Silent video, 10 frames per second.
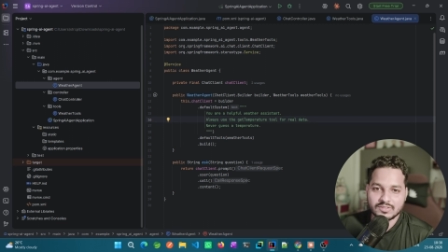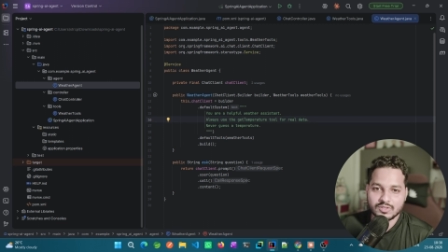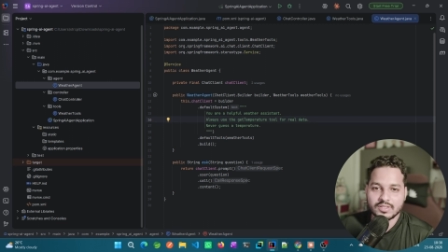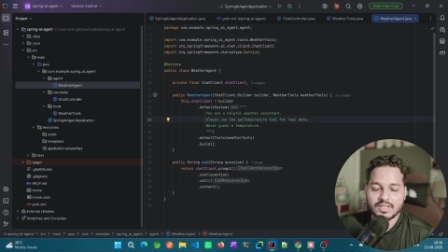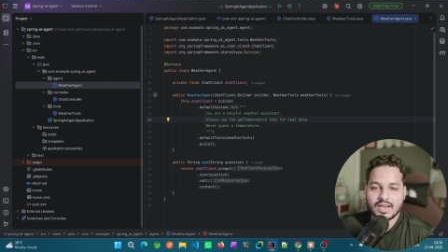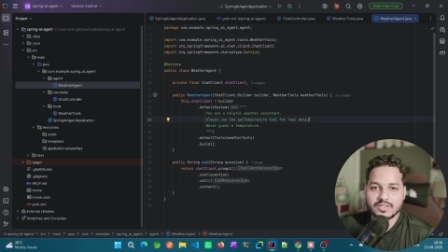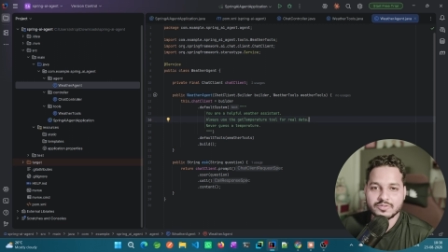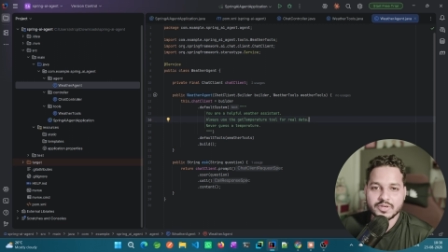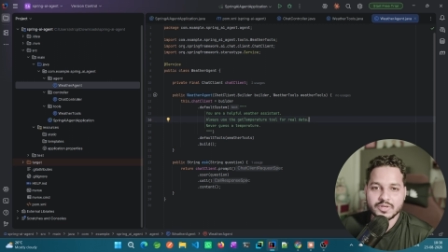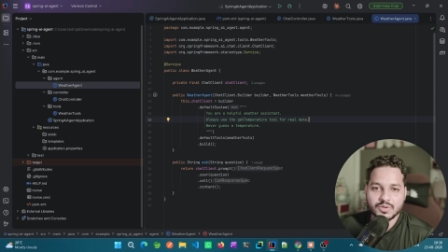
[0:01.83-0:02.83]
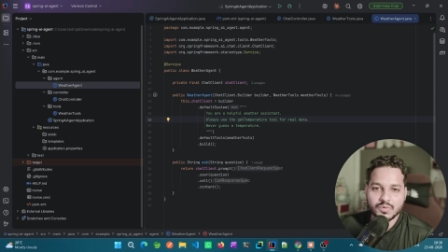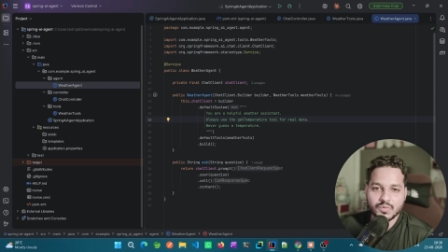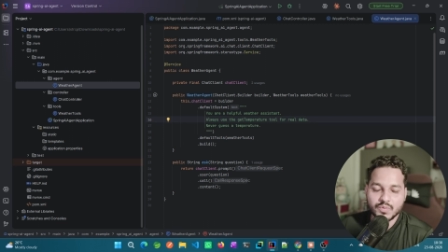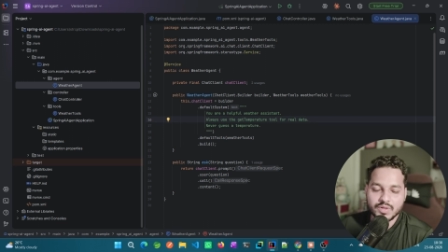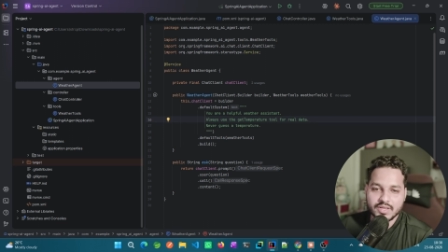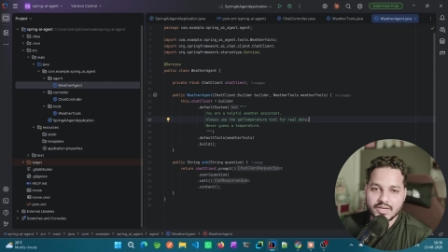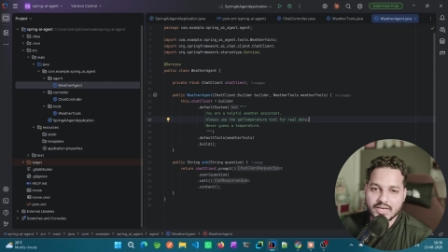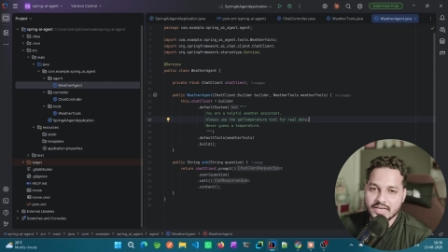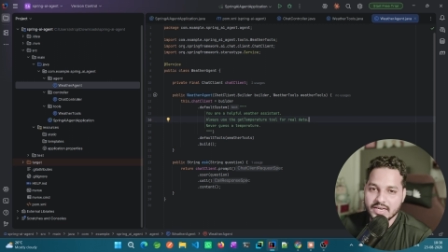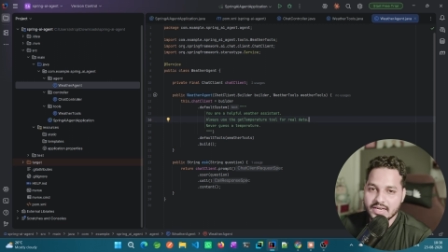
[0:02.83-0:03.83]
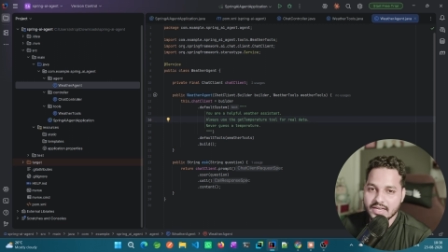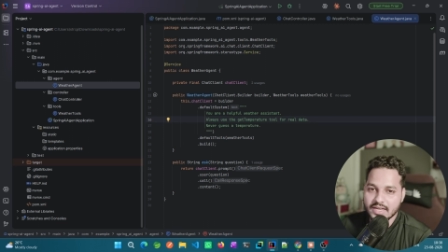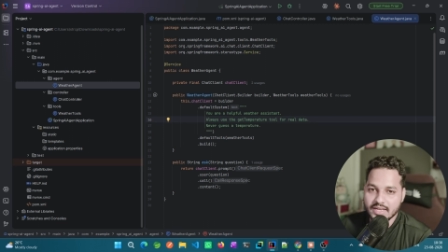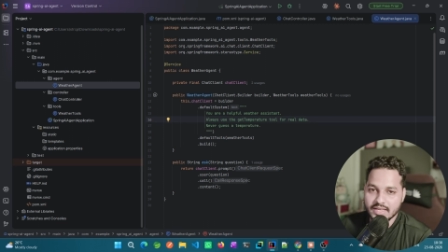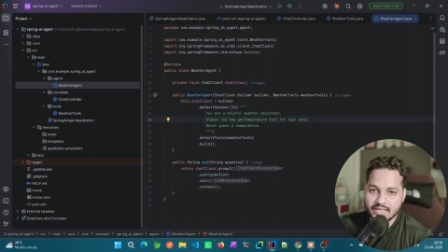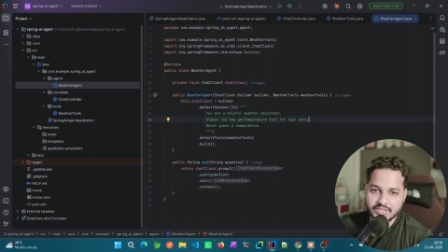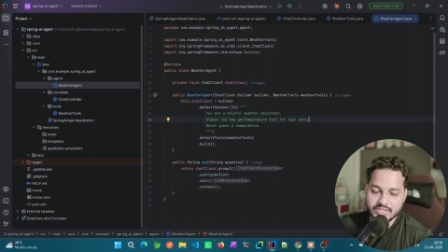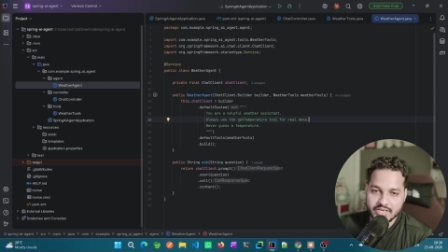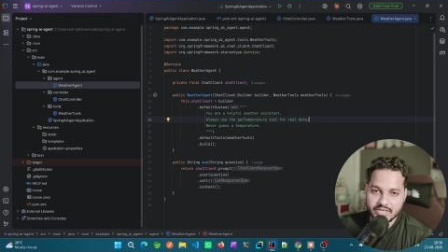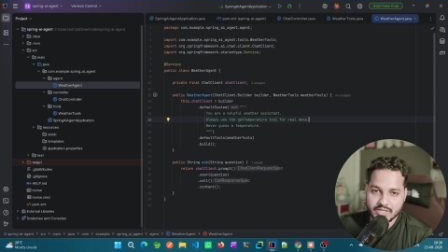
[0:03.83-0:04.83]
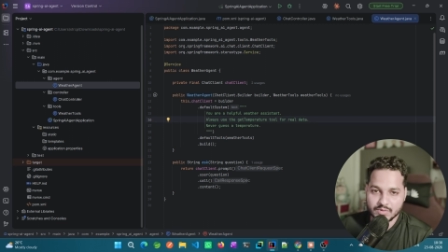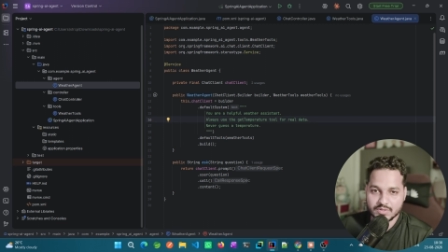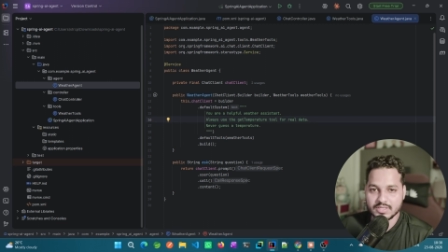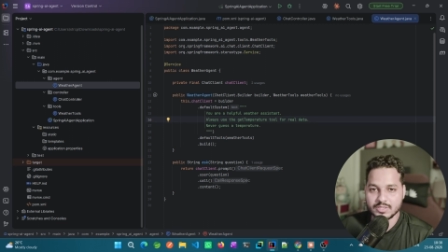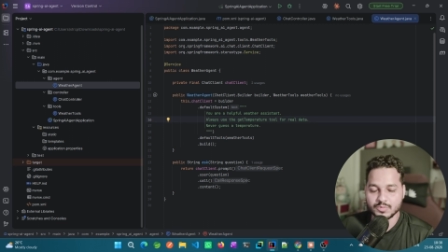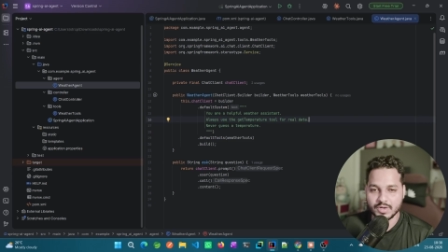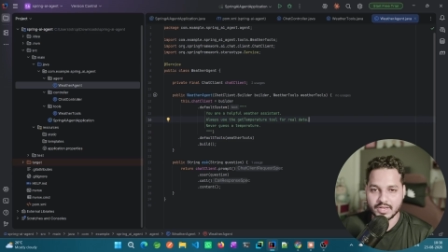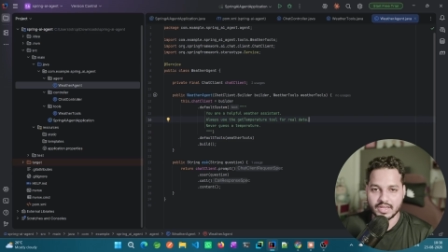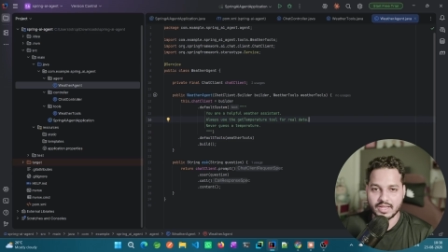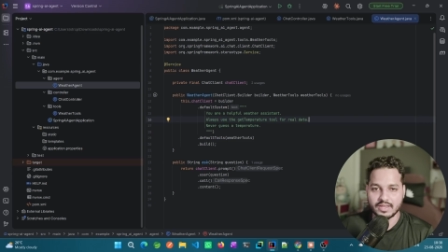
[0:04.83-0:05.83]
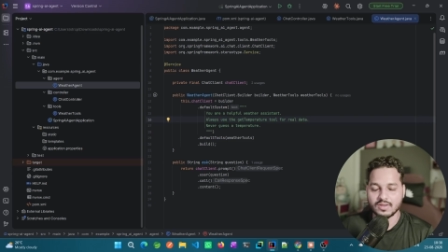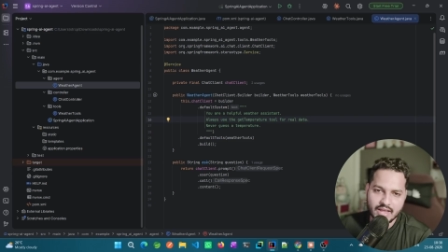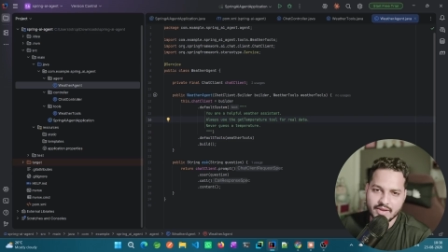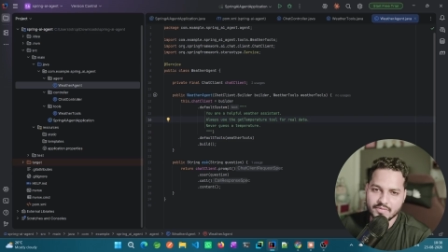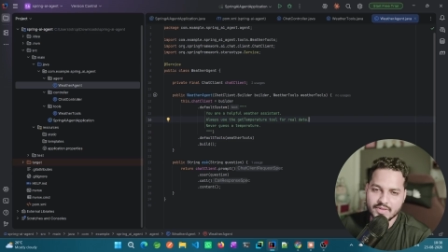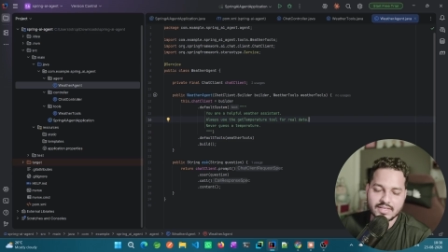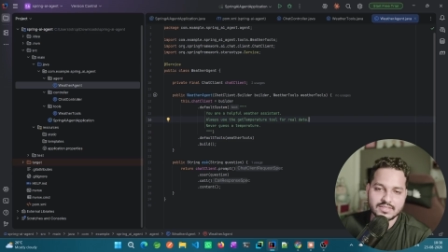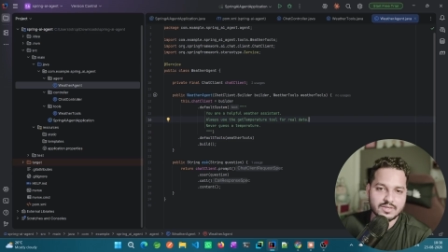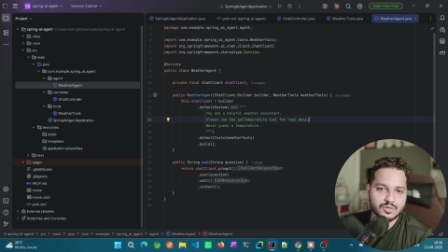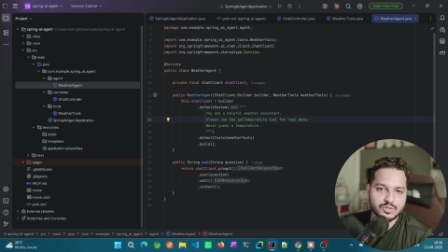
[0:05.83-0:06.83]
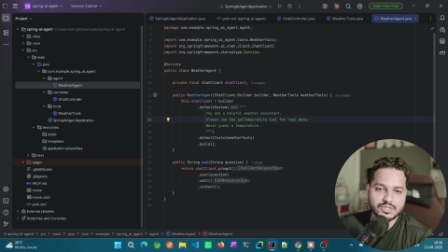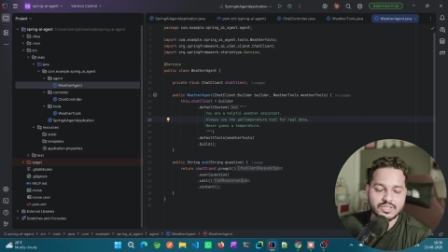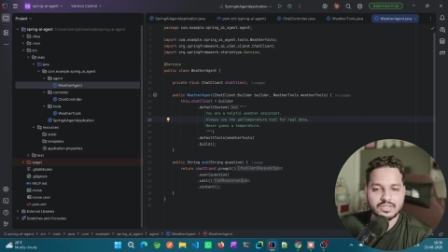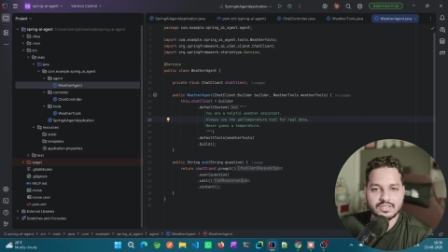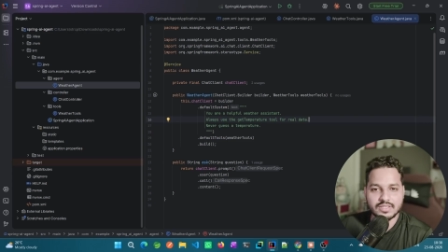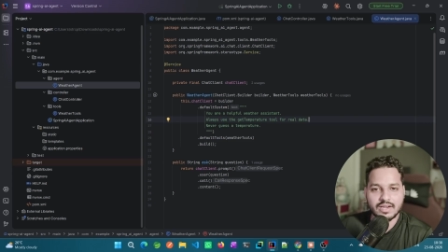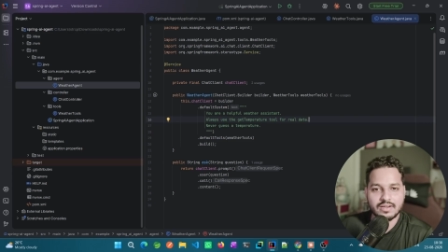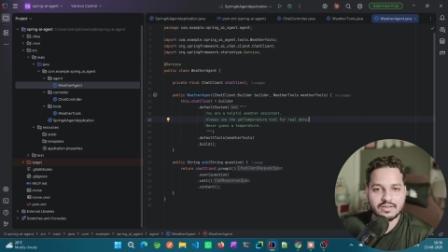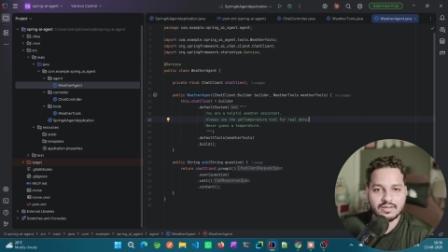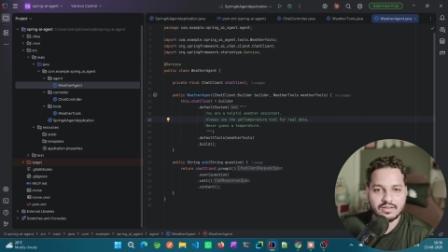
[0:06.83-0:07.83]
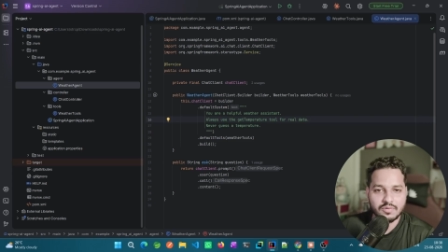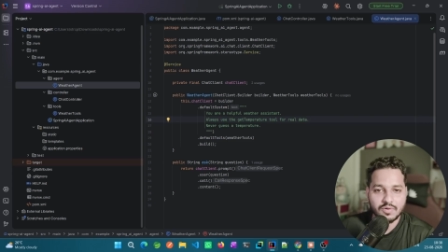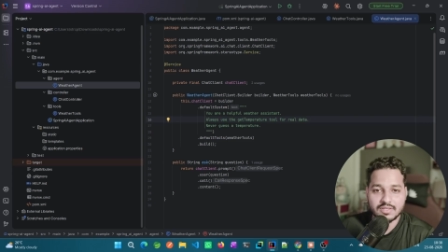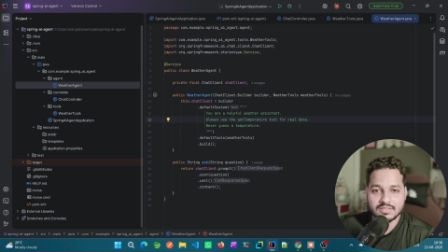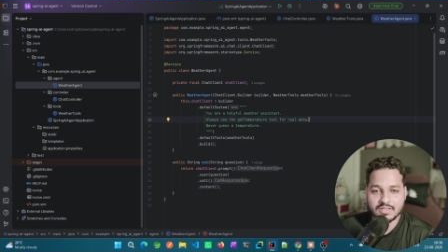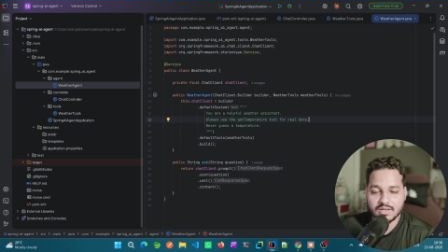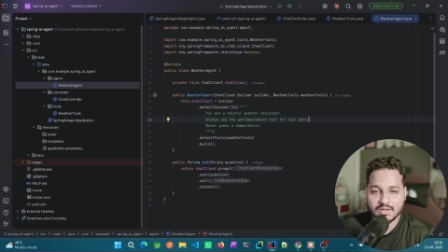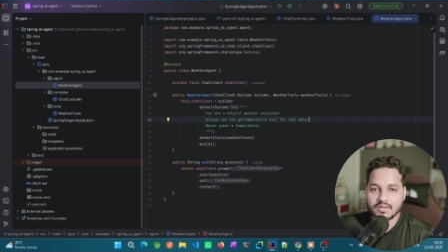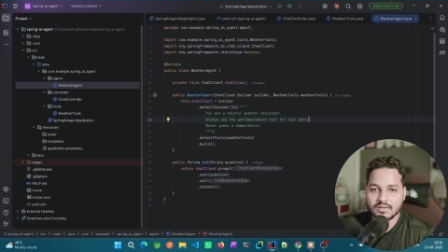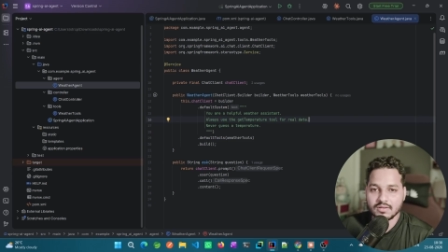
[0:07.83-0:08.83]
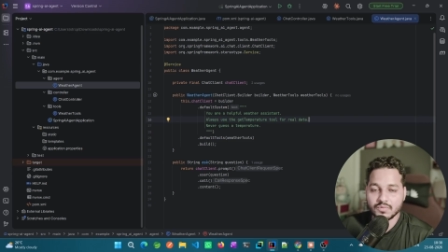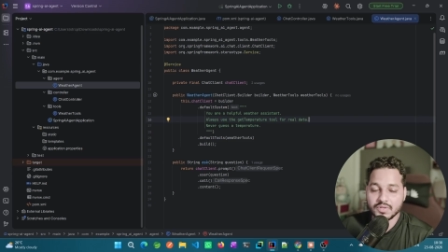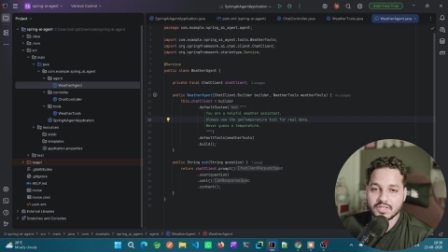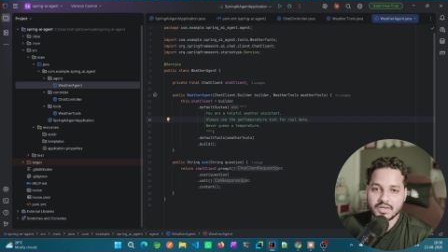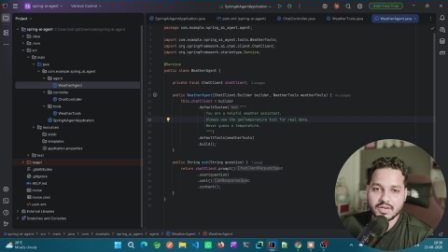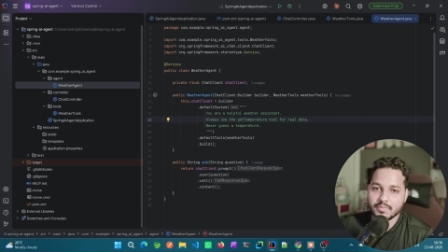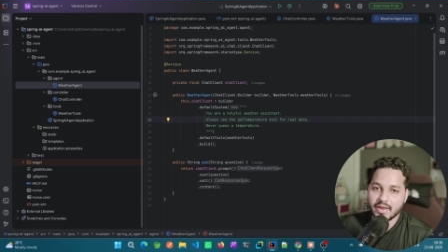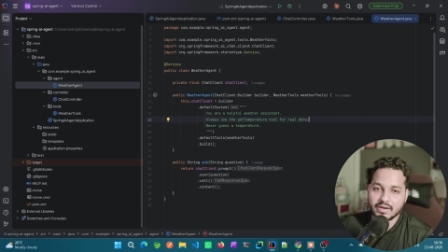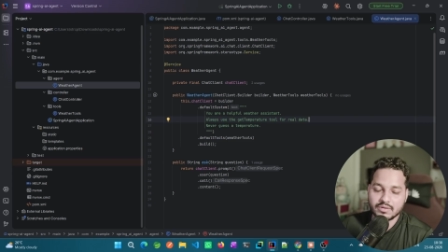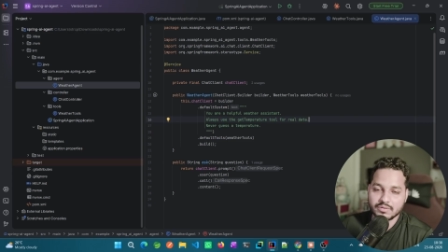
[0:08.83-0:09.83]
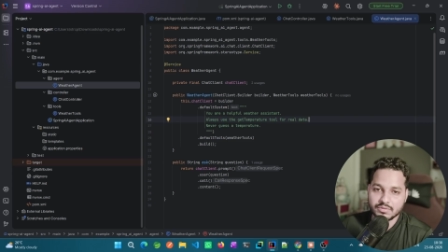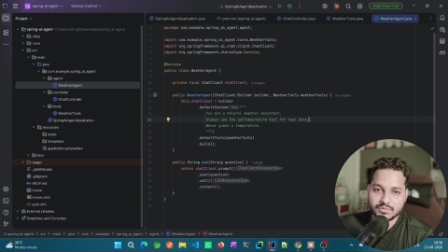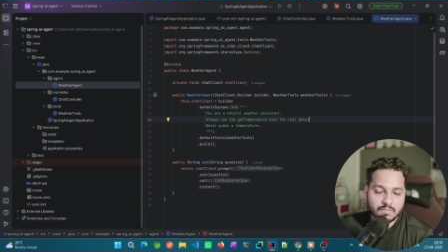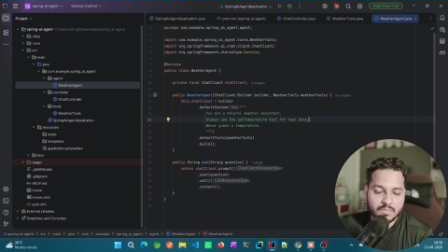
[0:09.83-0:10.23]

So in the last video, we created an agent using Spring AI and we asked a question that what is the weather in Bangalore?